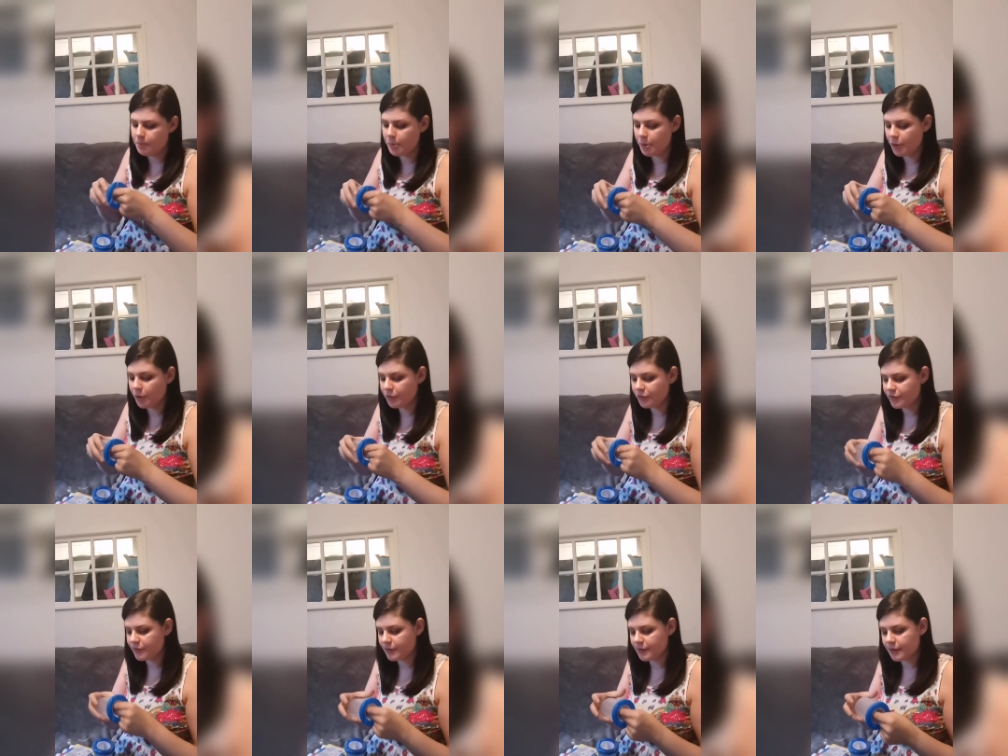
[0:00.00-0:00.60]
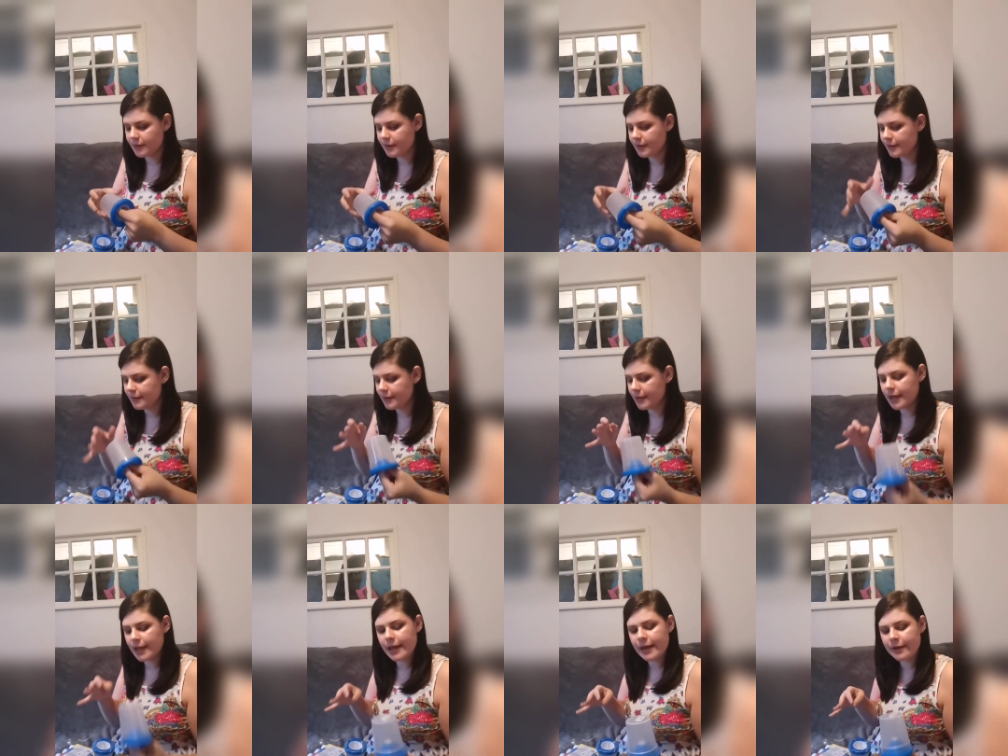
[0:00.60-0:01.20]
but
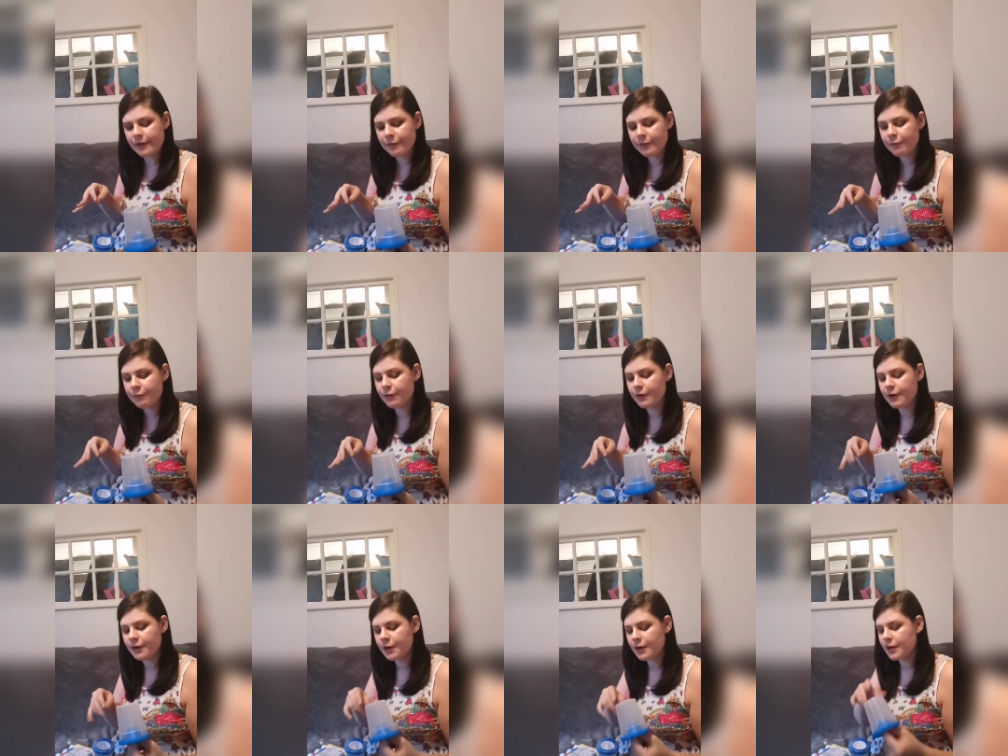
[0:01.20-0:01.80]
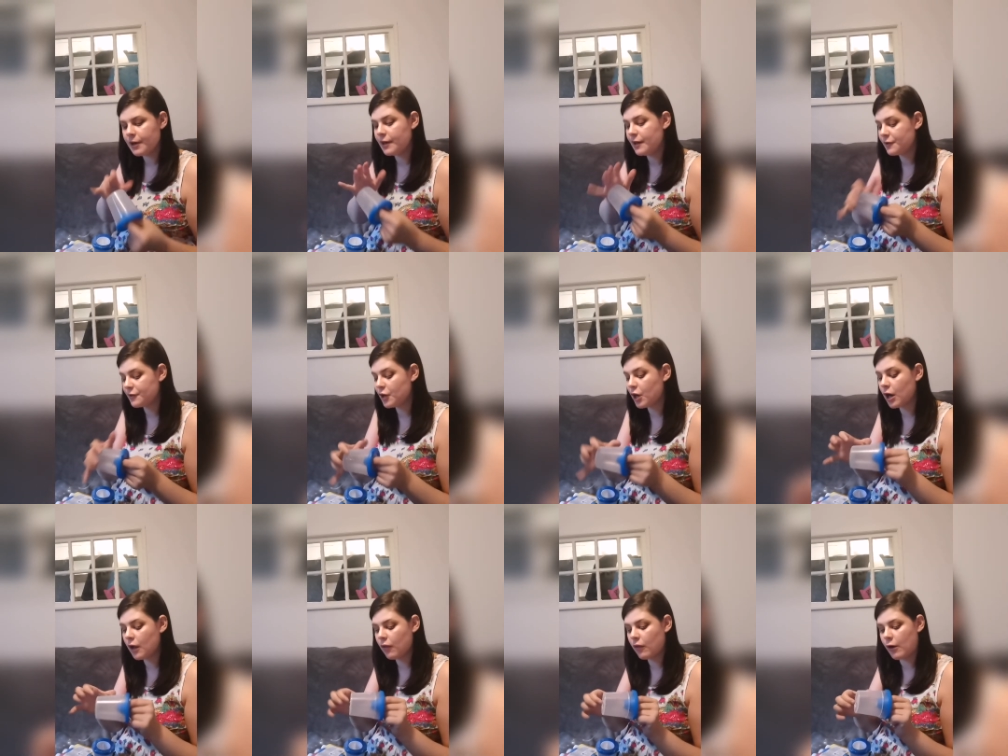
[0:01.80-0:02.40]
if he's
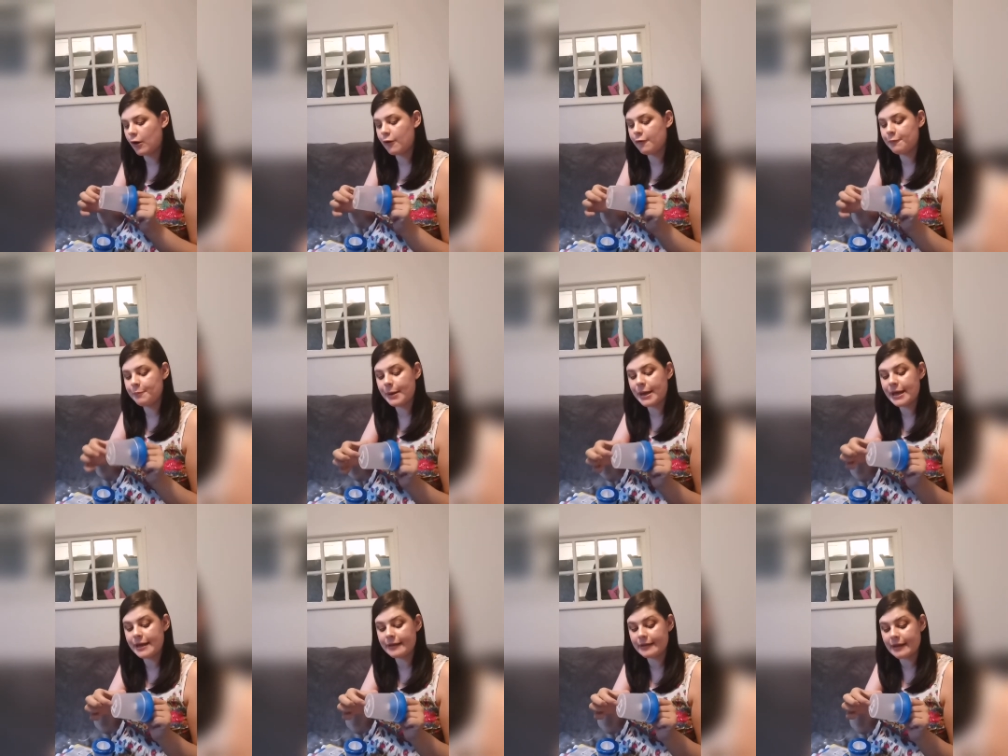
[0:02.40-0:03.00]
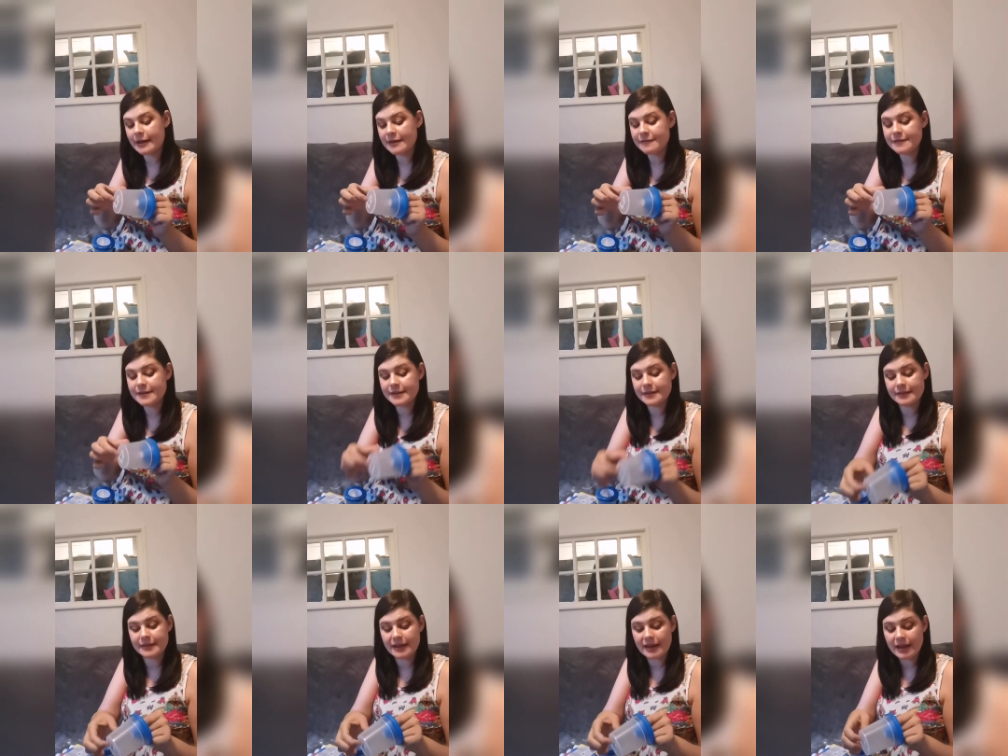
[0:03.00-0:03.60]
got a lot of paint left
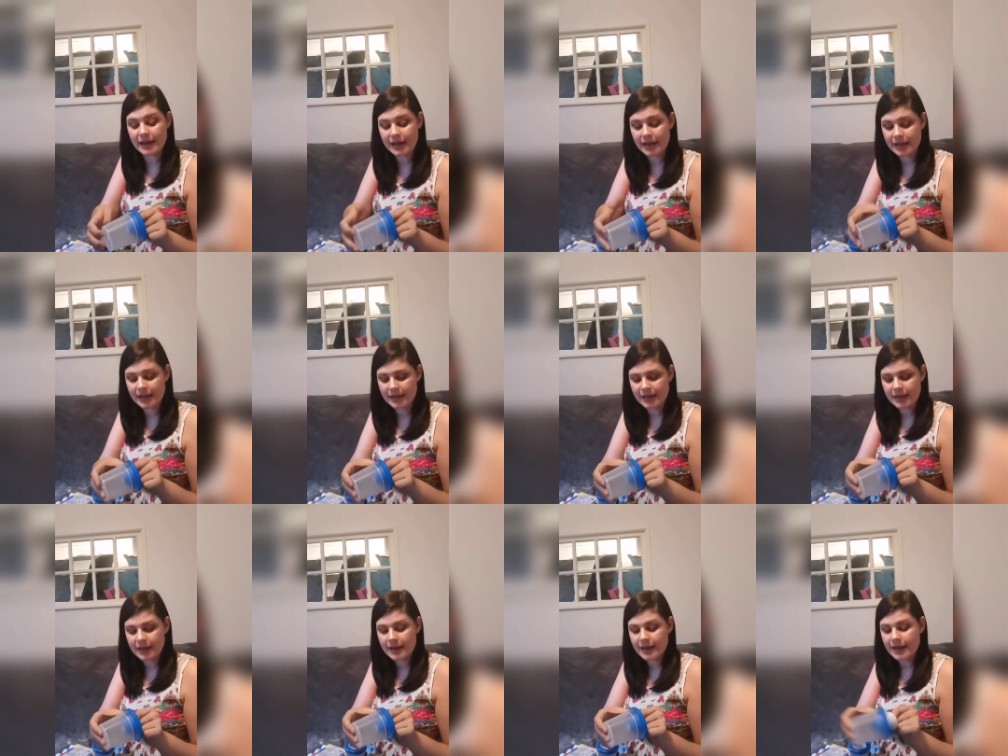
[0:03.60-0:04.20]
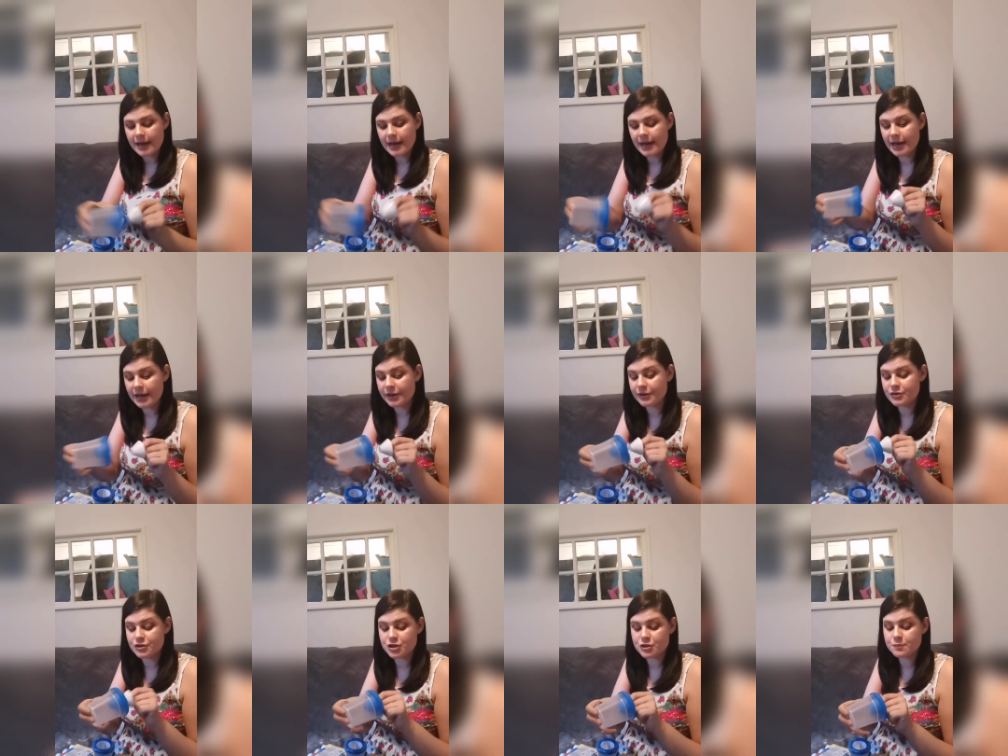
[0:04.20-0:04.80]
in there, I
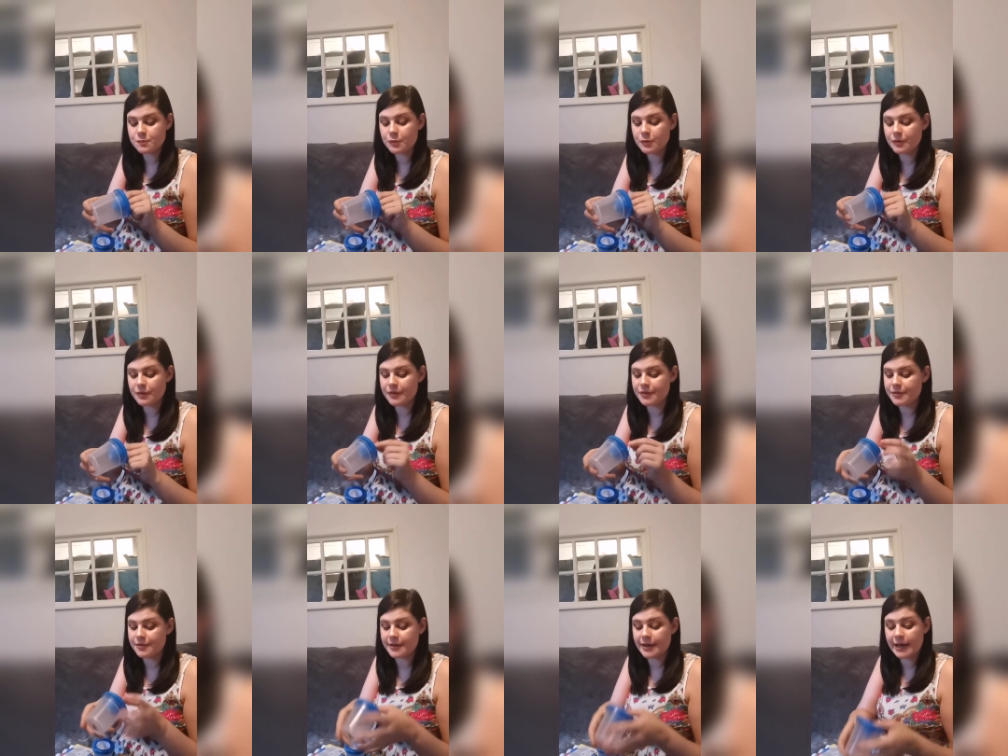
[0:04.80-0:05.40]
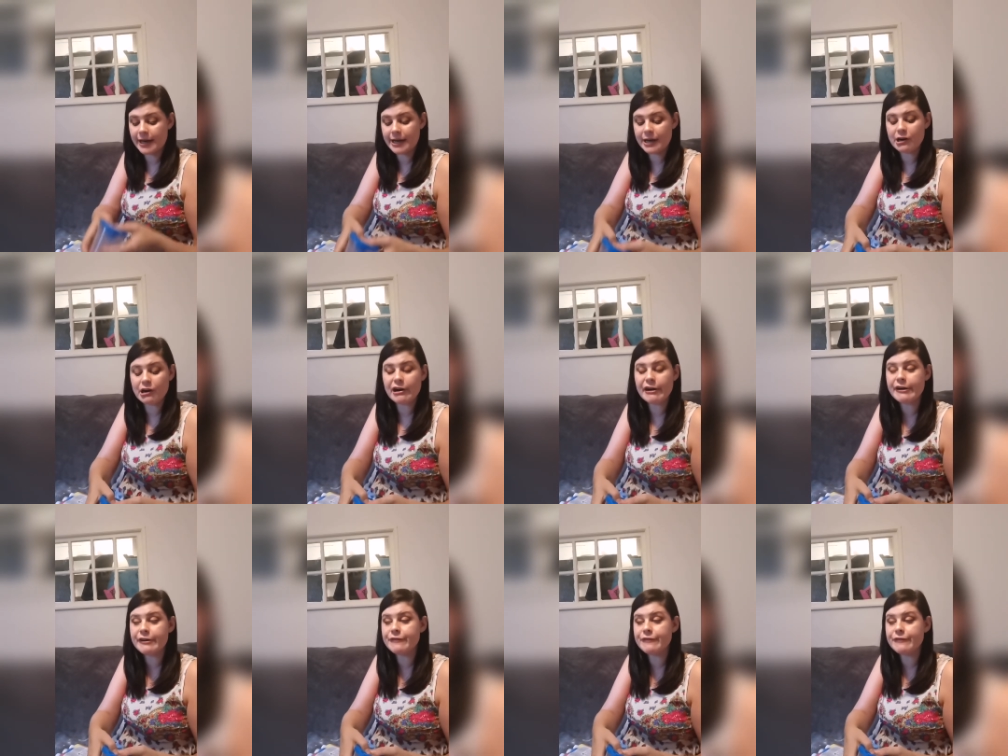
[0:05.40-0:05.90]
can just put that in there.